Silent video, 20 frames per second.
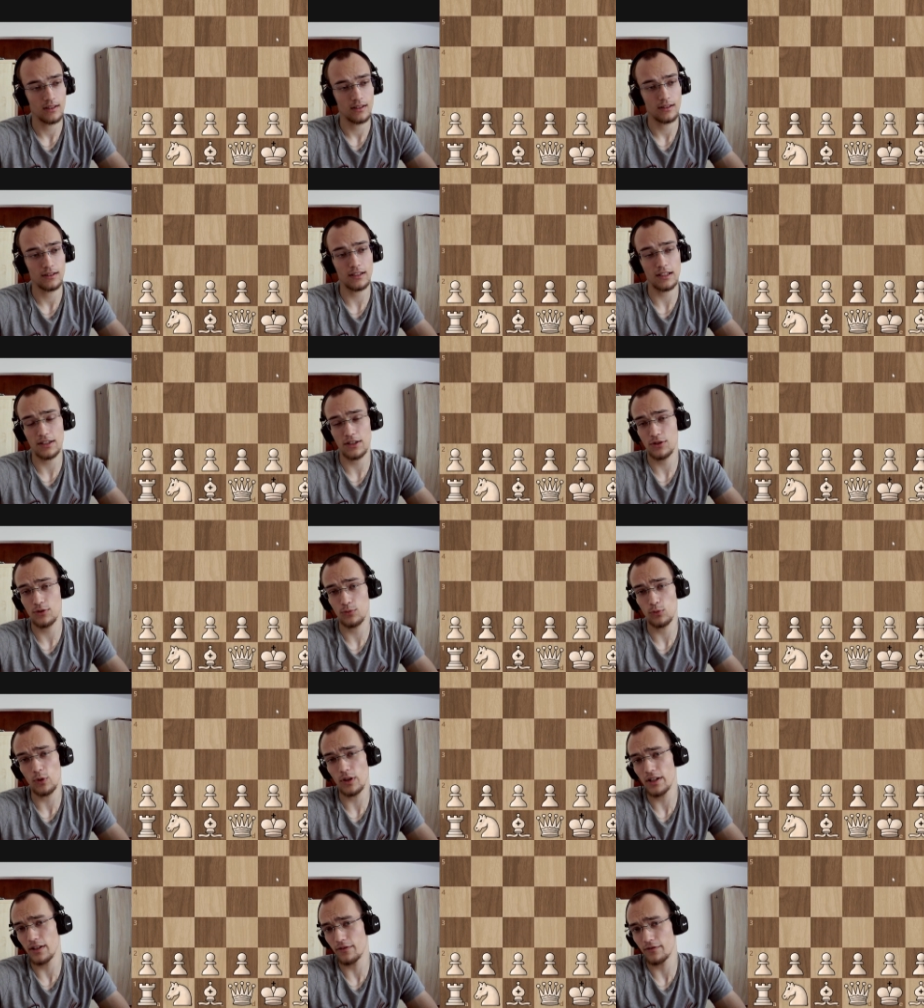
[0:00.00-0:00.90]
That's
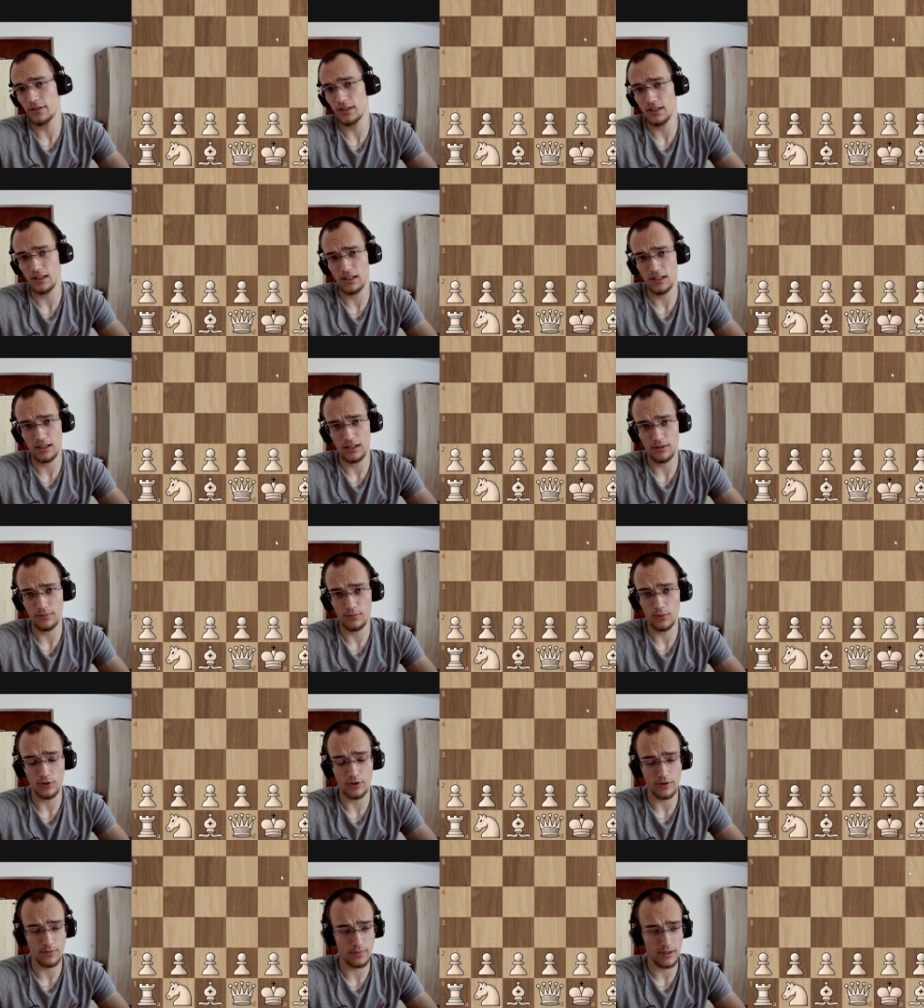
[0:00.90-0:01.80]
one of the
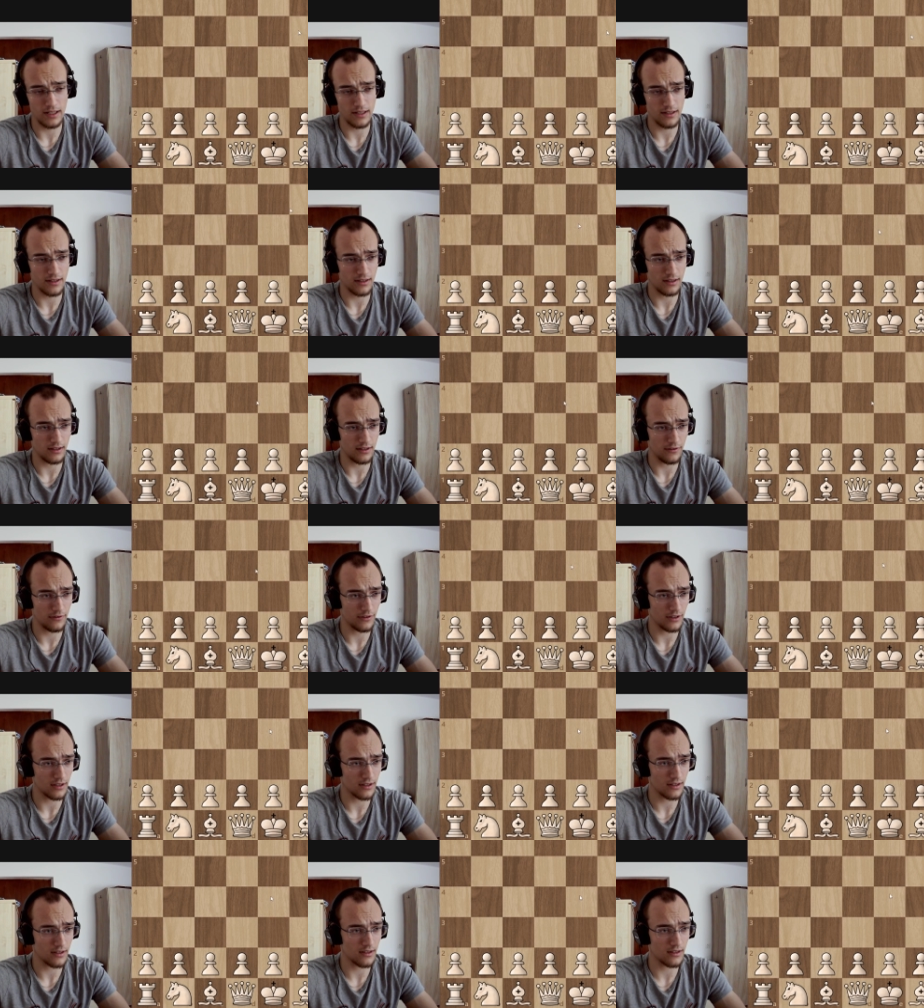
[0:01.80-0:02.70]
most basic
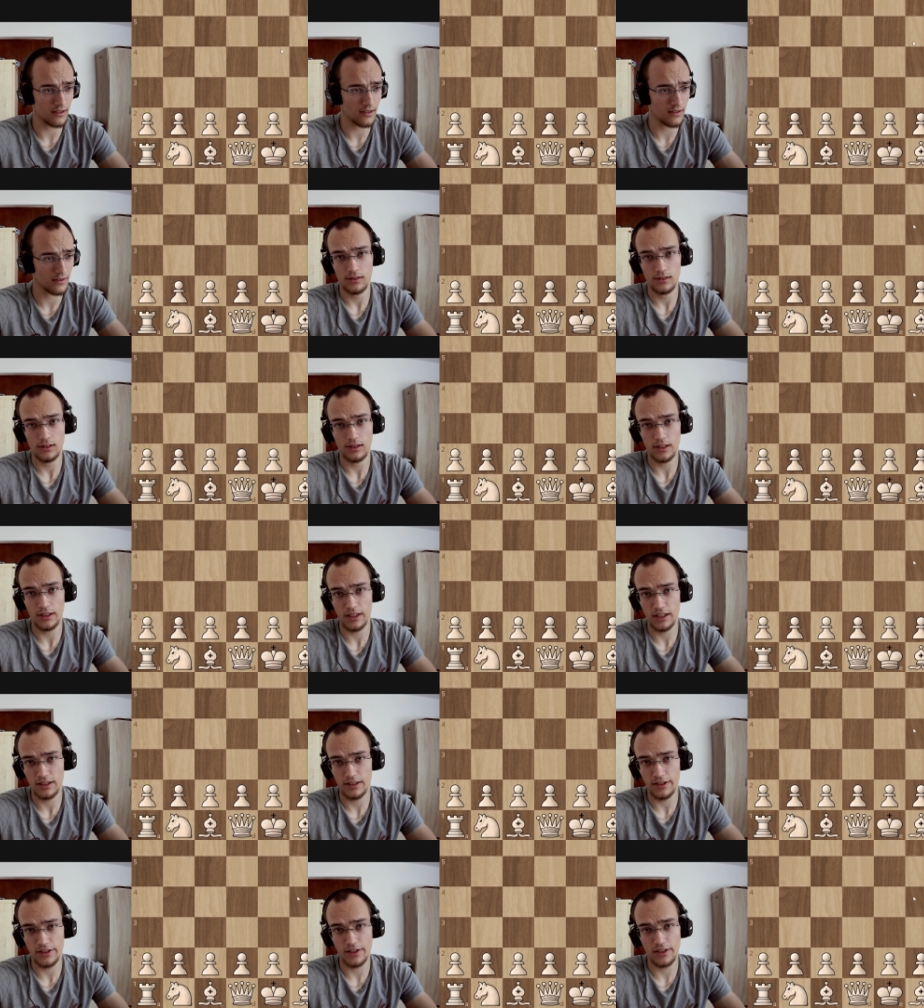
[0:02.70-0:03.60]
differences.
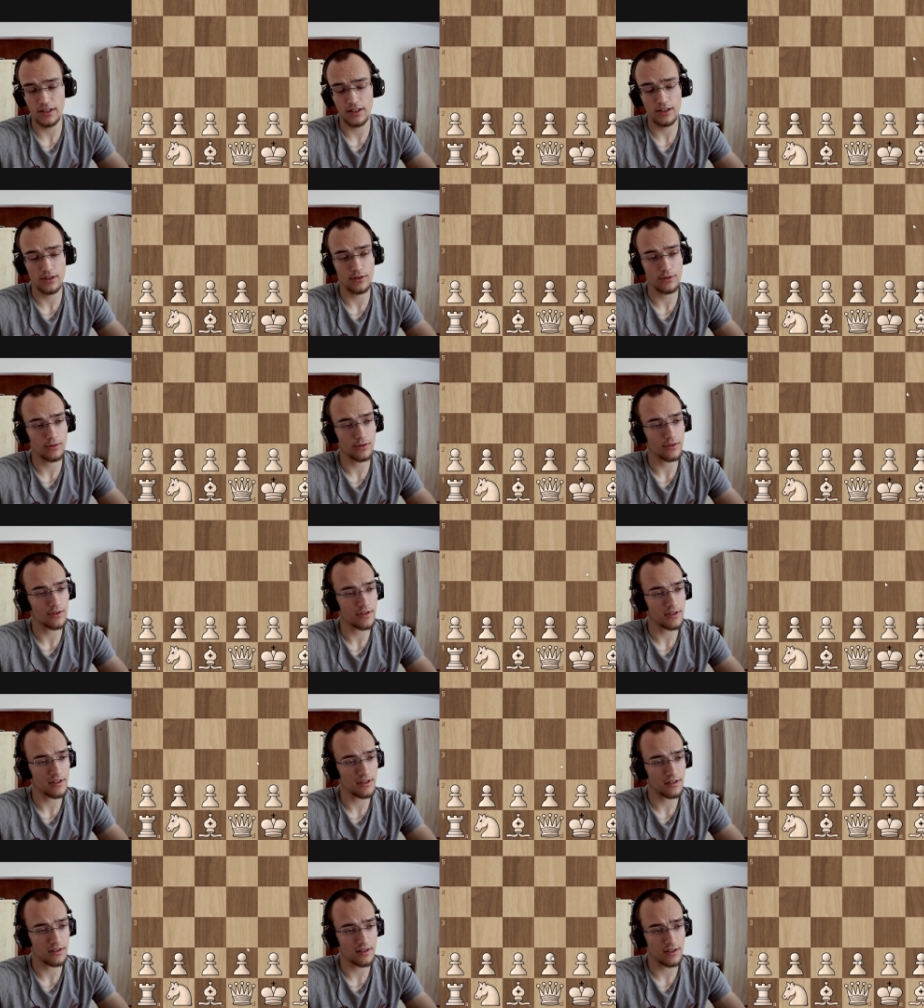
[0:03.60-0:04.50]
Another thing to
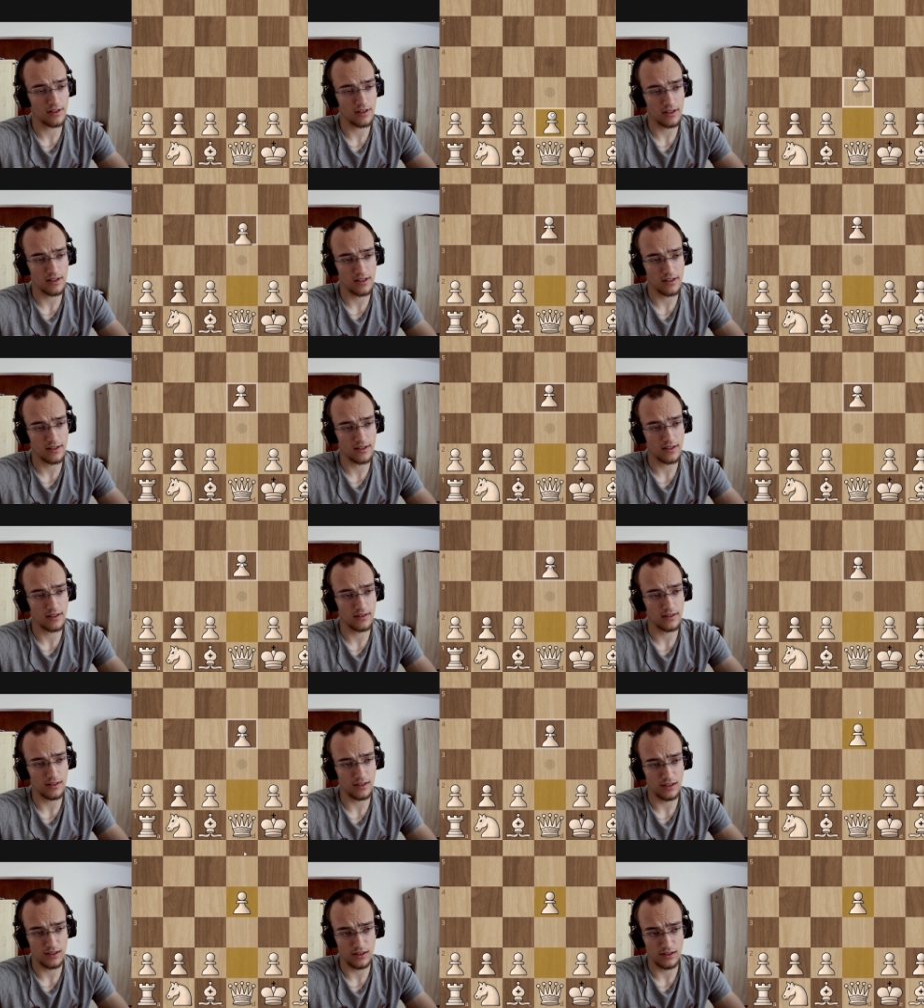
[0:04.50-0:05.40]
consider is
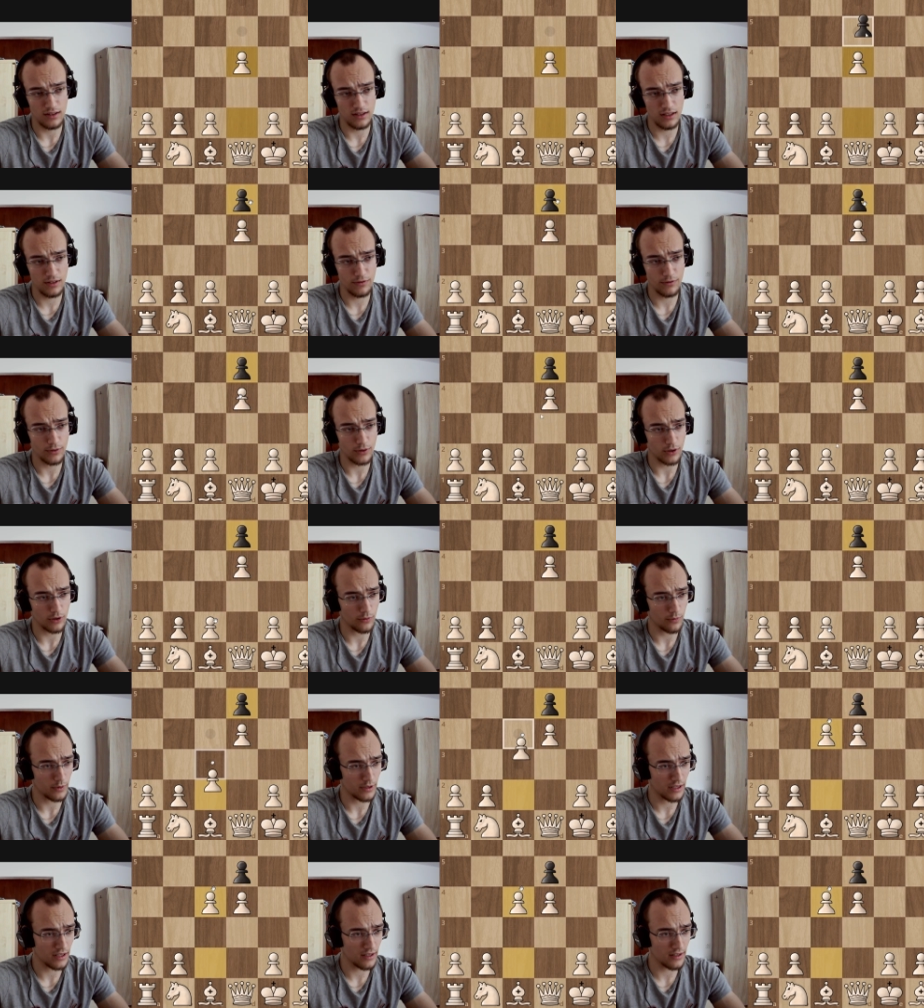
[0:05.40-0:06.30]
that in D four
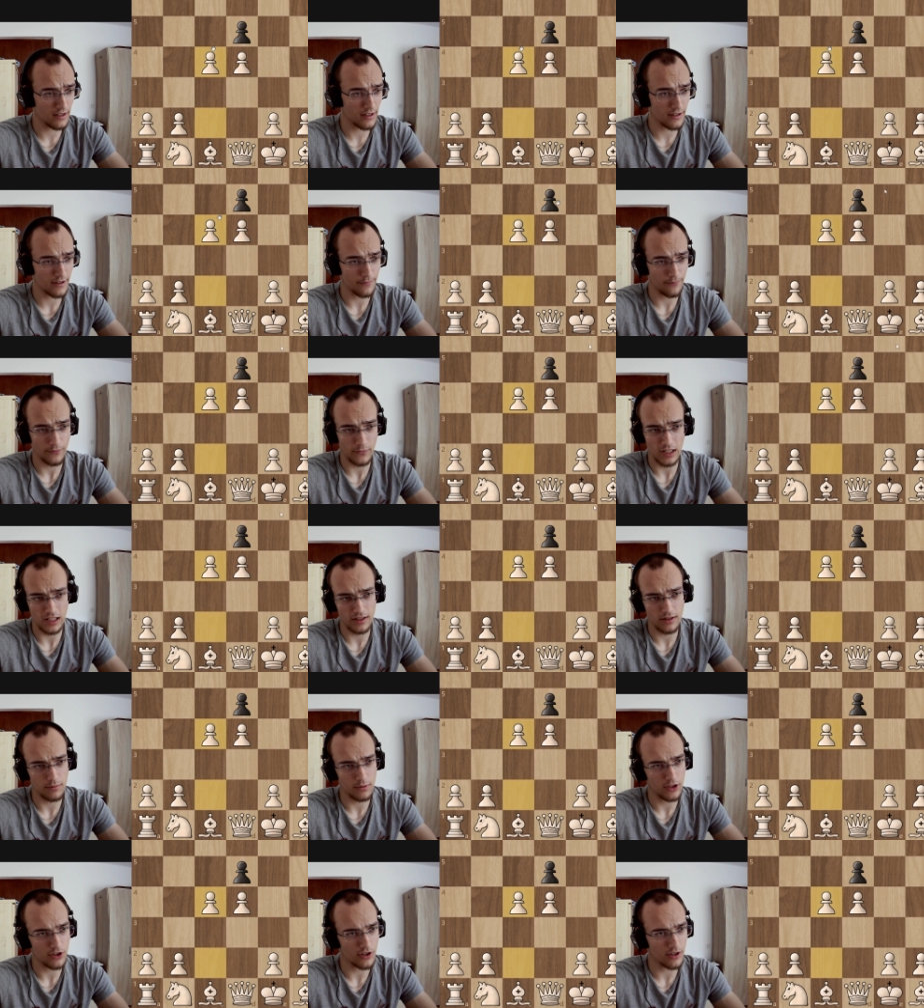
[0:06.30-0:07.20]
openings,
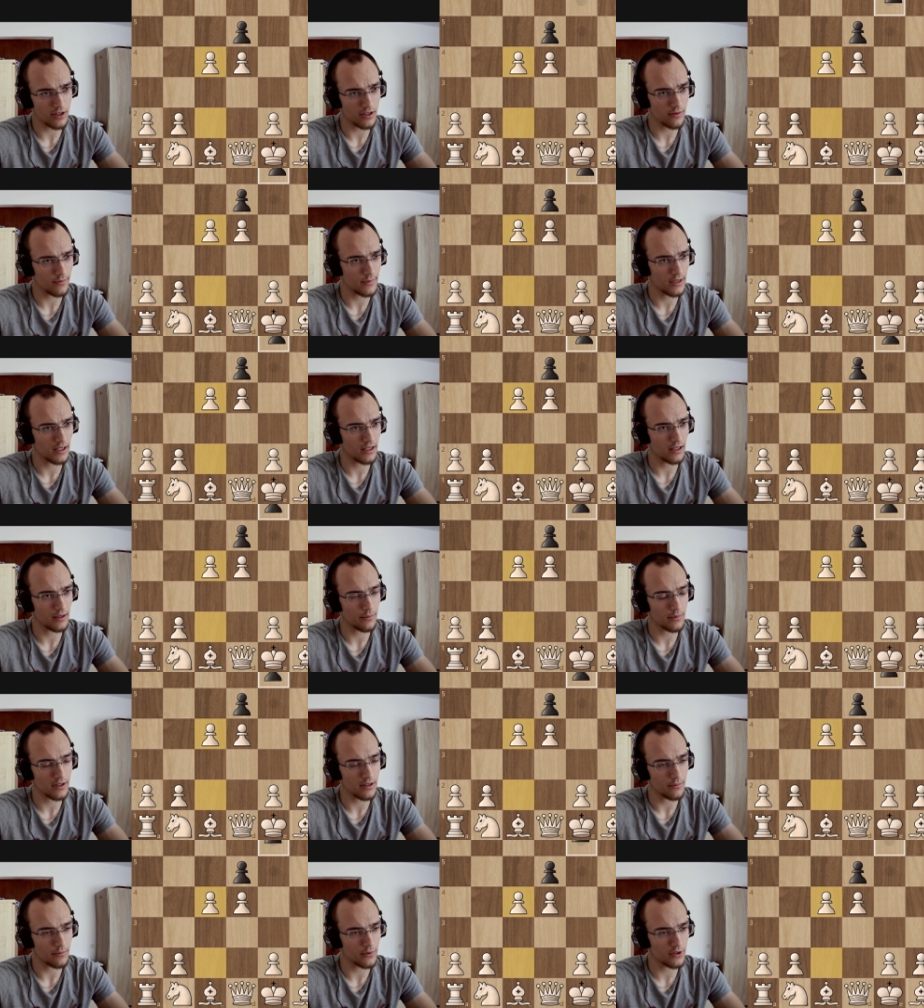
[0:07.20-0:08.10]
let me just make up
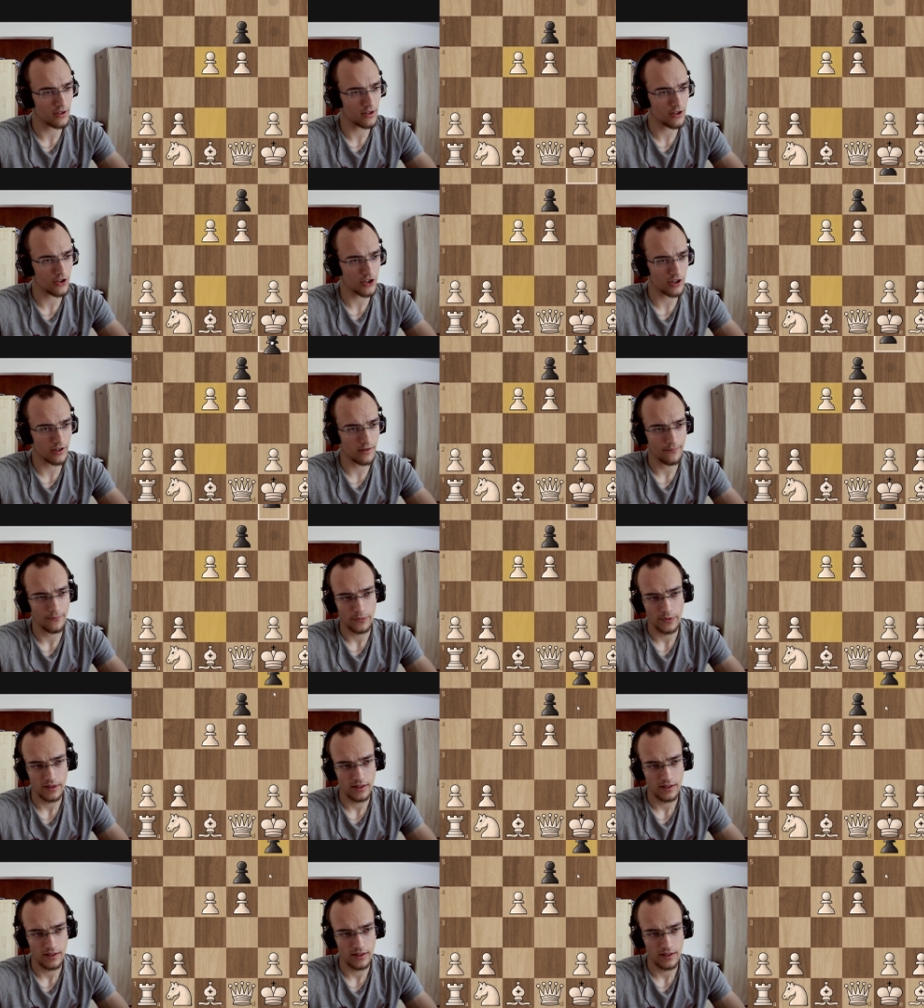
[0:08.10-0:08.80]
some position.